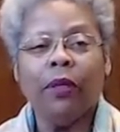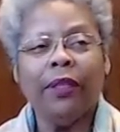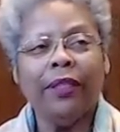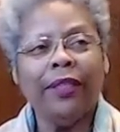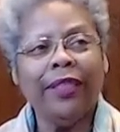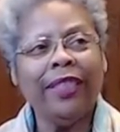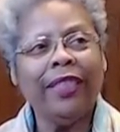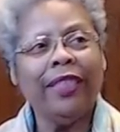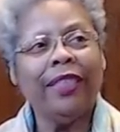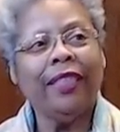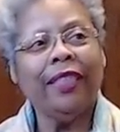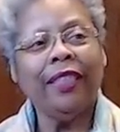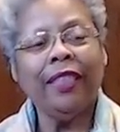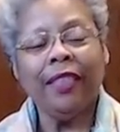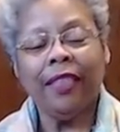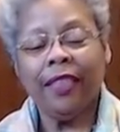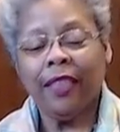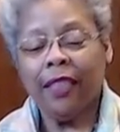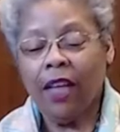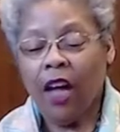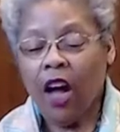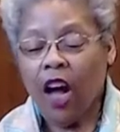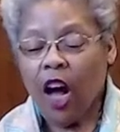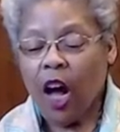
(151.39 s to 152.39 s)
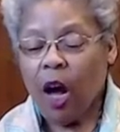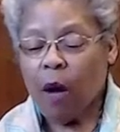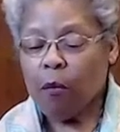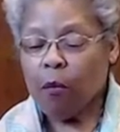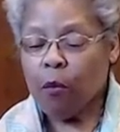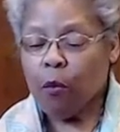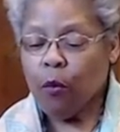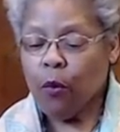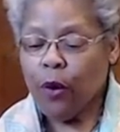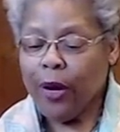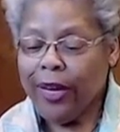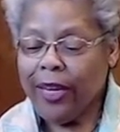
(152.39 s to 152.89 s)
Please
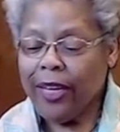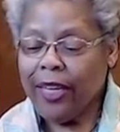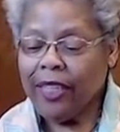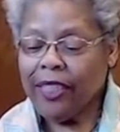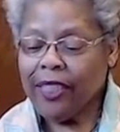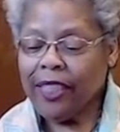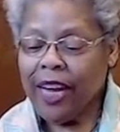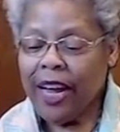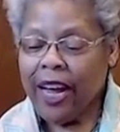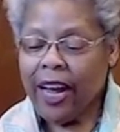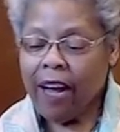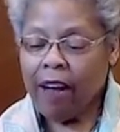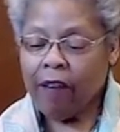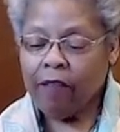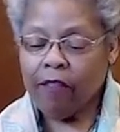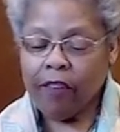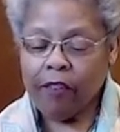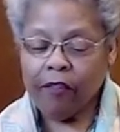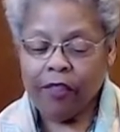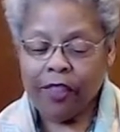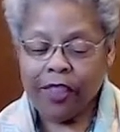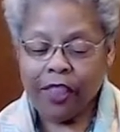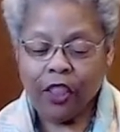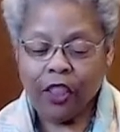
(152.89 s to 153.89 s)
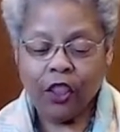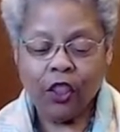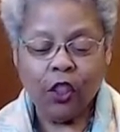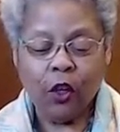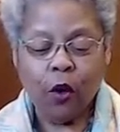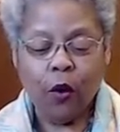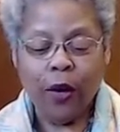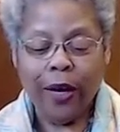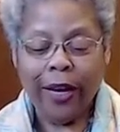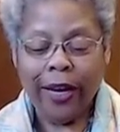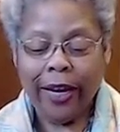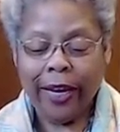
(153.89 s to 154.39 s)
stop waiting to have
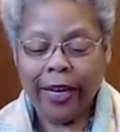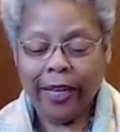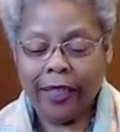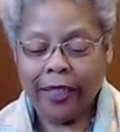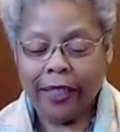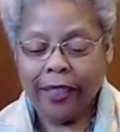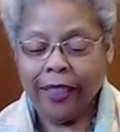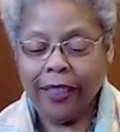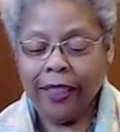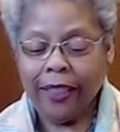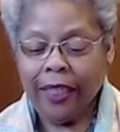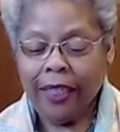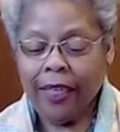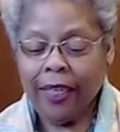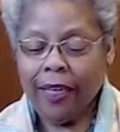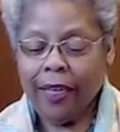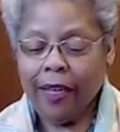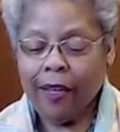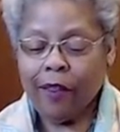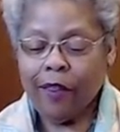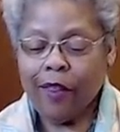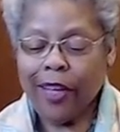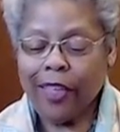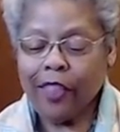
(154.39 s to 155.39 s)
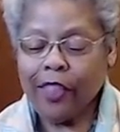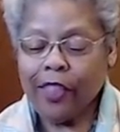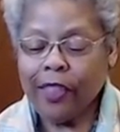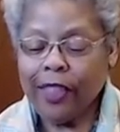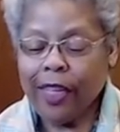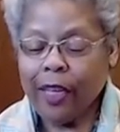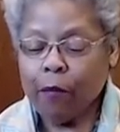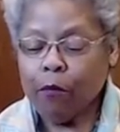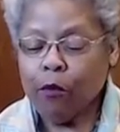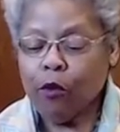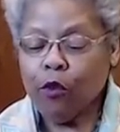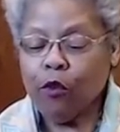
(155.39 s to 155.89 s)
events so heinous
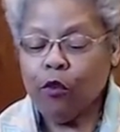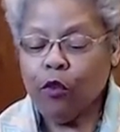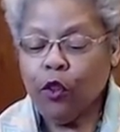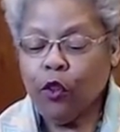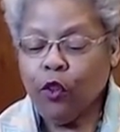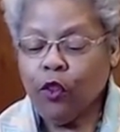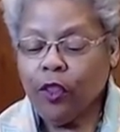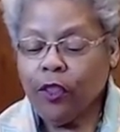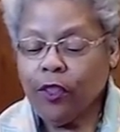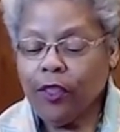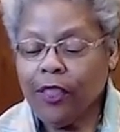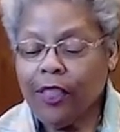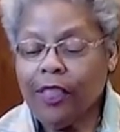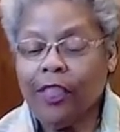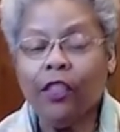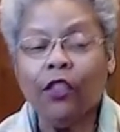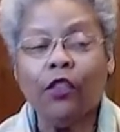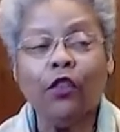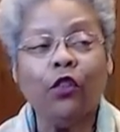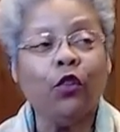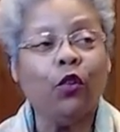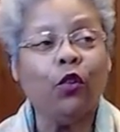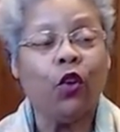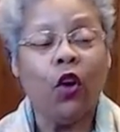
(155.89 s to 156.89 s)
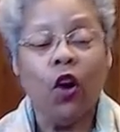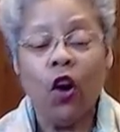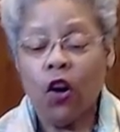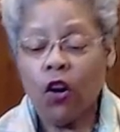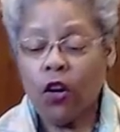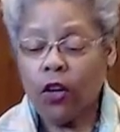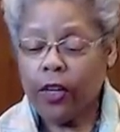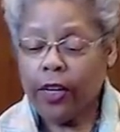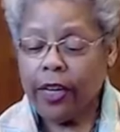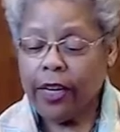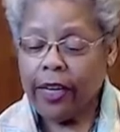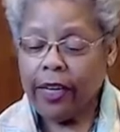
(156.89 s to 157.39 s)
that they move you to tears or
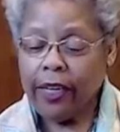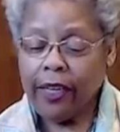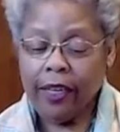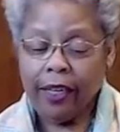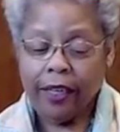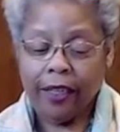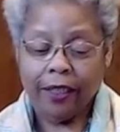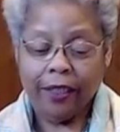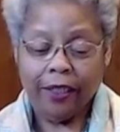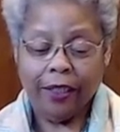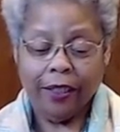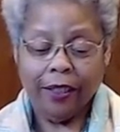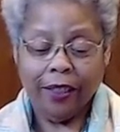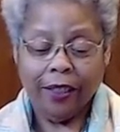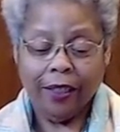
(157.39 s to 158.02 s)
heartache.